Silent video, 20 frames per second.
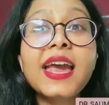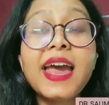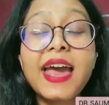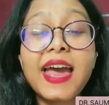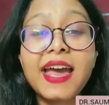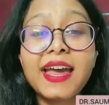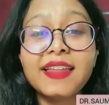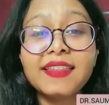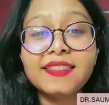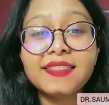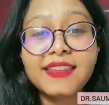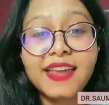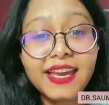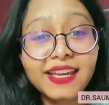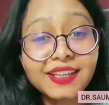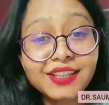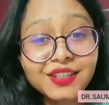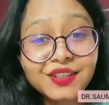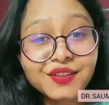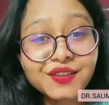And
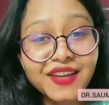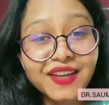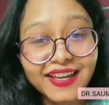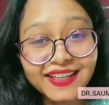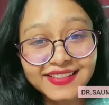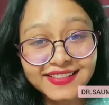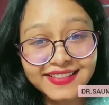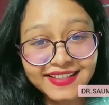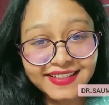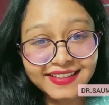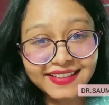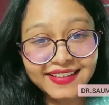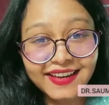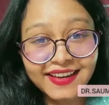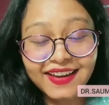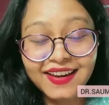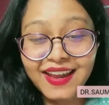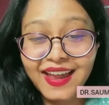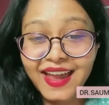thank you, and take care,